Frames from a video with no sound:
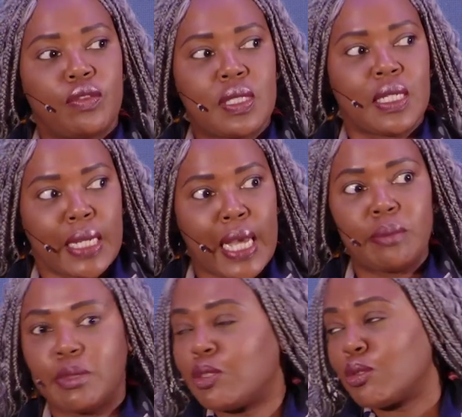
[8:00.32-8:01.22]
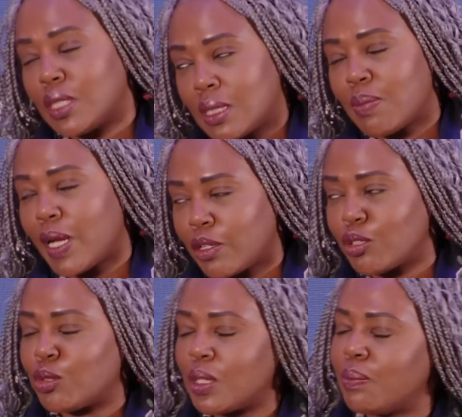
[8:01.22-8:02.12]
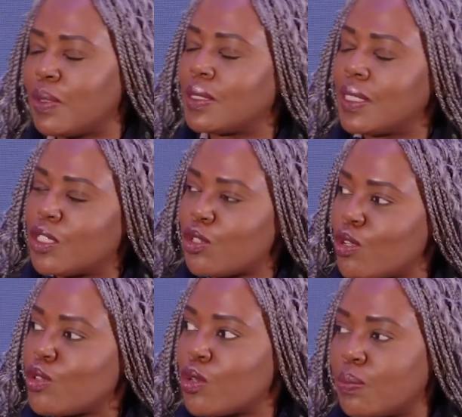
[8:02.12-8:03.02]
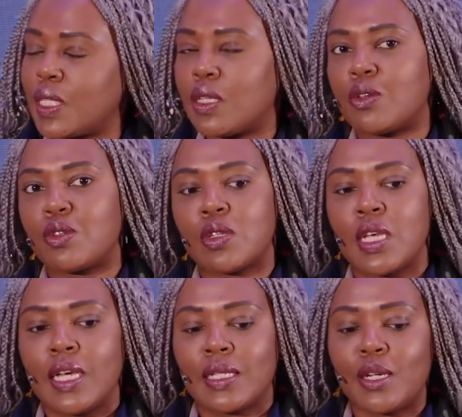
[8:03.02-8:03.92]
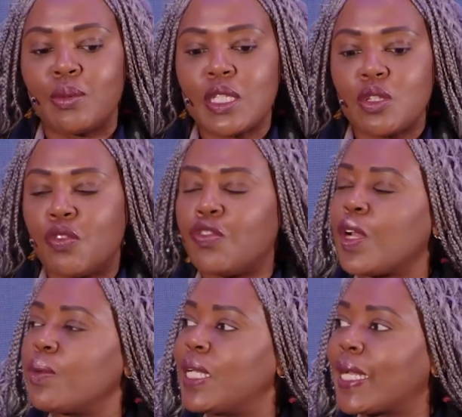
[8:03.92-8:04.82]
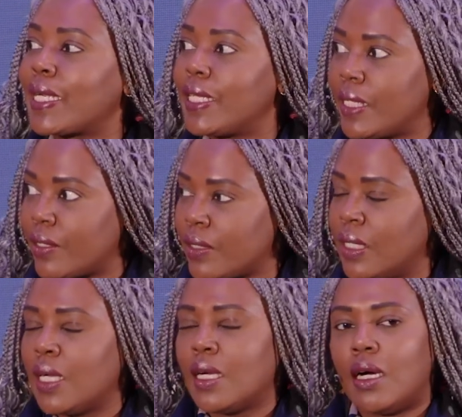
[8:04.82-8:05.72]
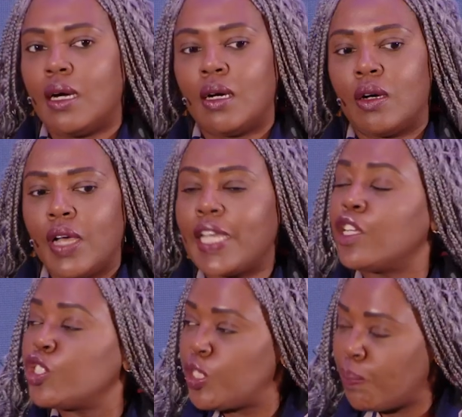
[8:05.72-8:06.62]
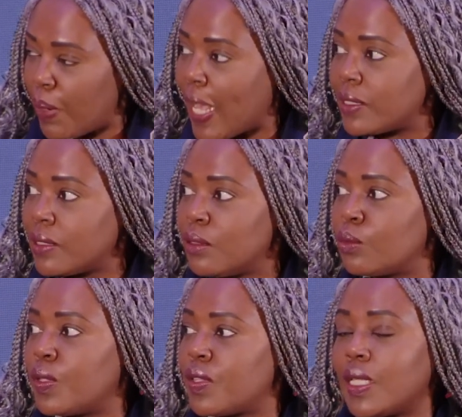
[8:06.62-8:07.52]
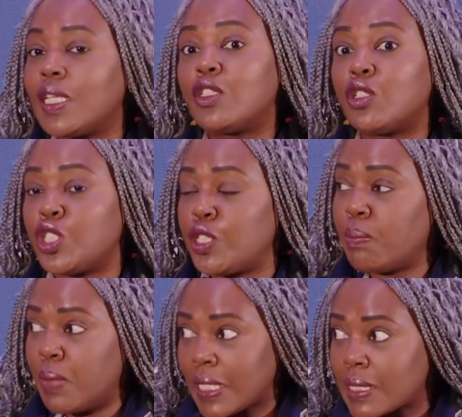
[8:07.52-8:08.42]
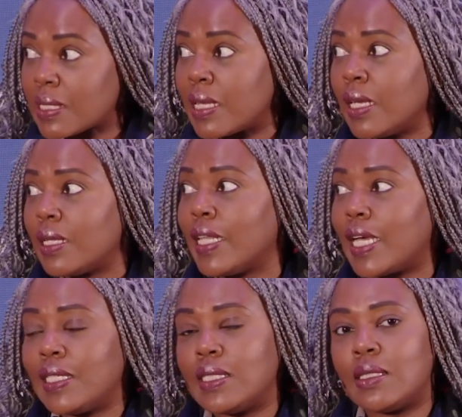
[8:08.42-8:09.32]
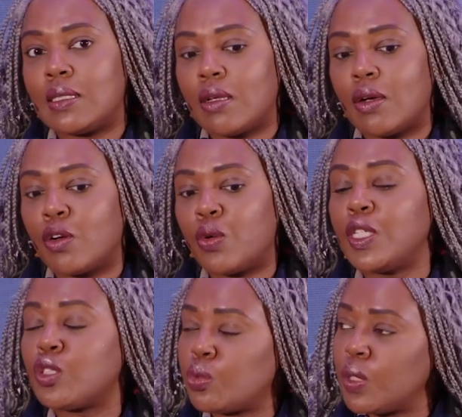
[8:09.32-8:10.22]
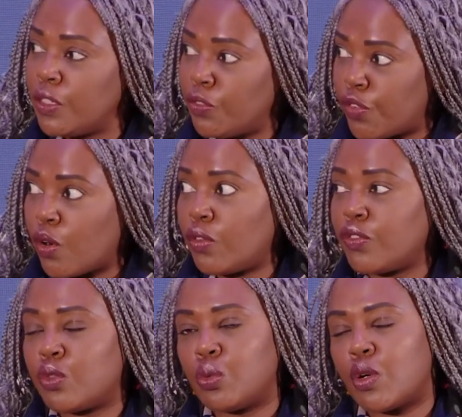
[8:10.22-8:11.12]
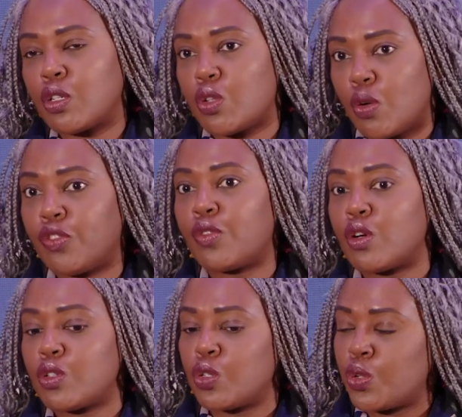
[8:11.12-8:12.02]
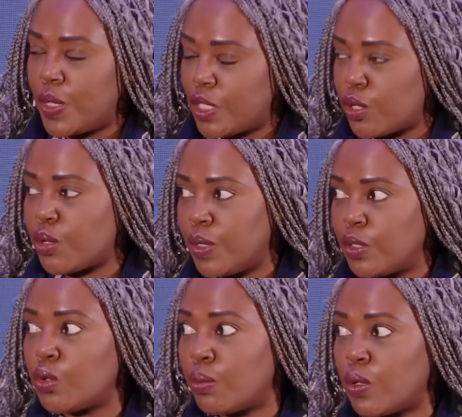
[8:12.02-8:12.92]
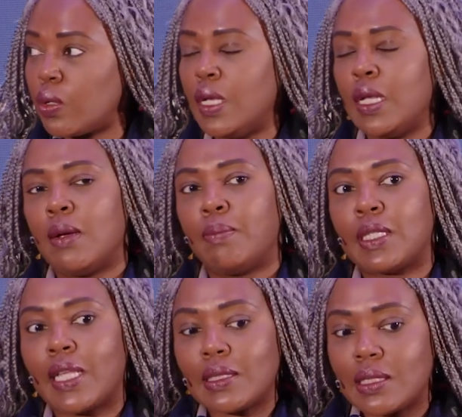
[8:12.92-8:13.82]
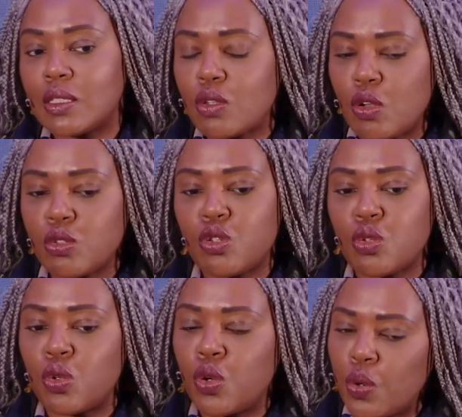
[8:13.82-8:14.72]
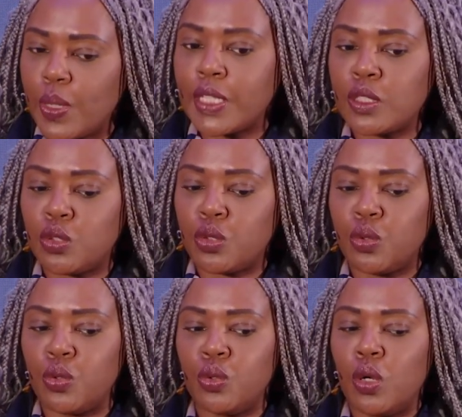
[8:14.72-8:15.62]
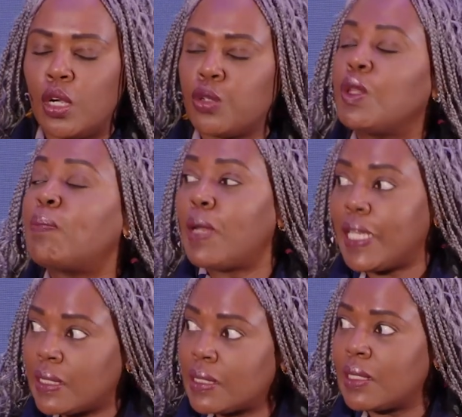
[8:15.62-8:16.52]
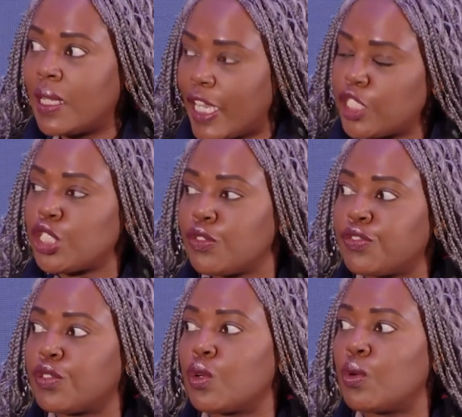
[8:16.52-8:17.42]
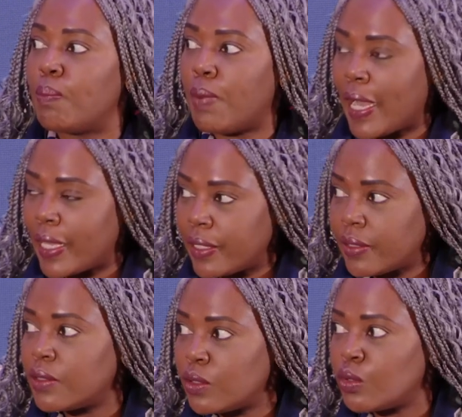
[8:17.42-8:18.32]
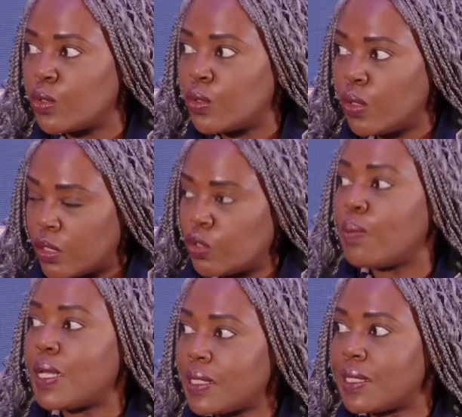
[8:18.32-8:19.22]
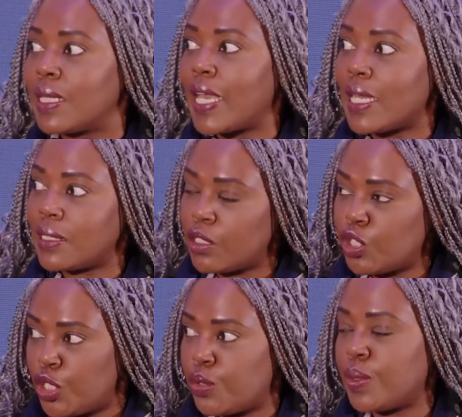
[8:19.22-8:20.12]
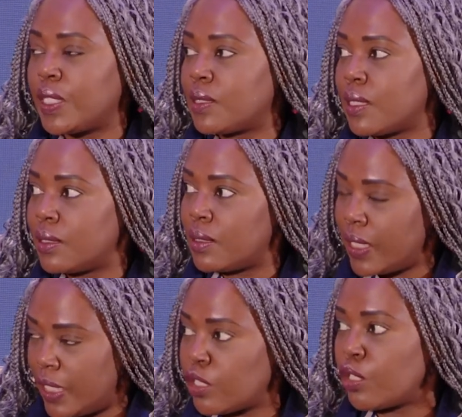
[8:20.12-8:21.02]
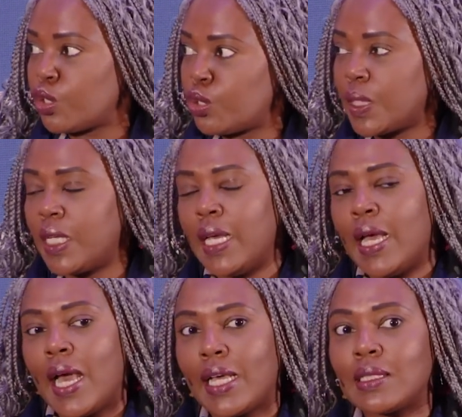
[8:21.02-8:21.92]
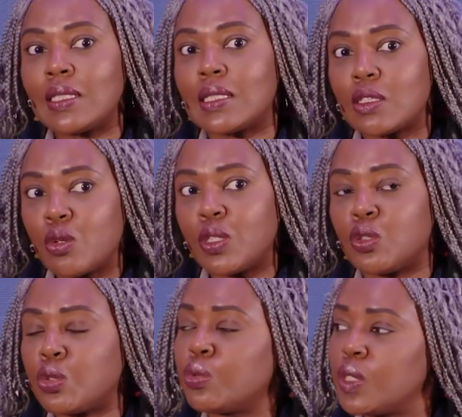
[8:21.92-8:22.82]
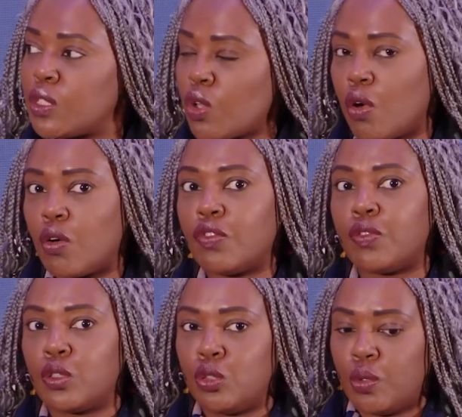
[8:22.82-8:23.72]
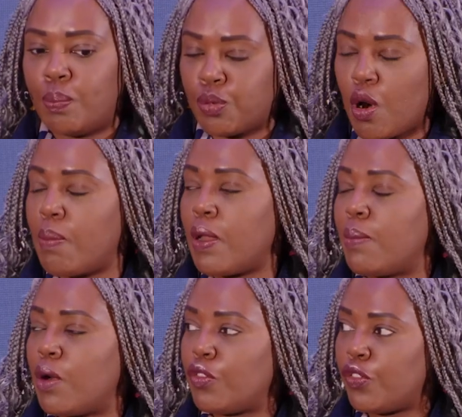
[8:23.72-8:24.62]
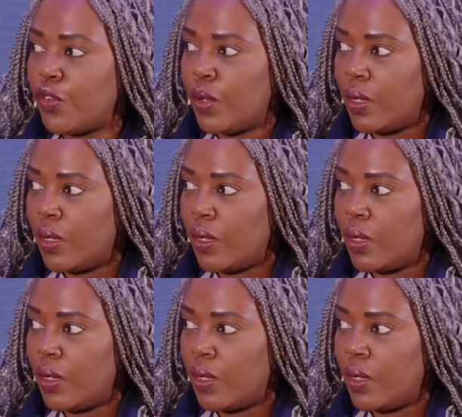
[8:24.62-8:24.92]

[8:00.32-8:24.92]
of Senegal because it's my country, but it's also because there is a very clear energy plan with an energy mix that is going to evolve towards, of course, greater renewable, but that is also going to replace HFO by, domestic gas generated in country. And this is going to resolve the problem of